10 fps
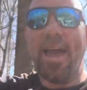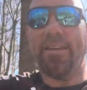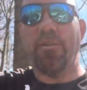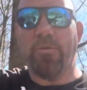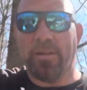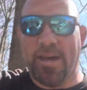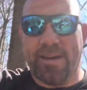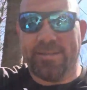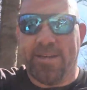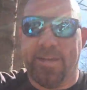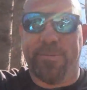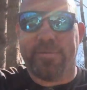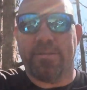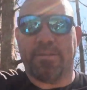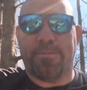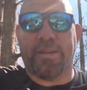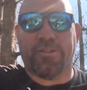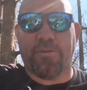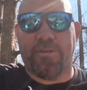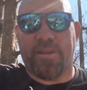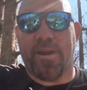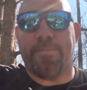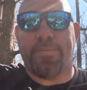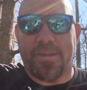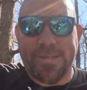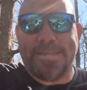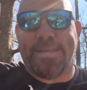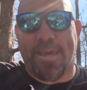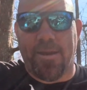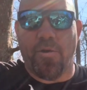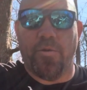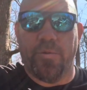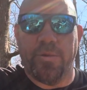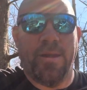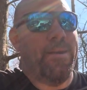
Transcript: do a lot of times to make sure that I'm dead on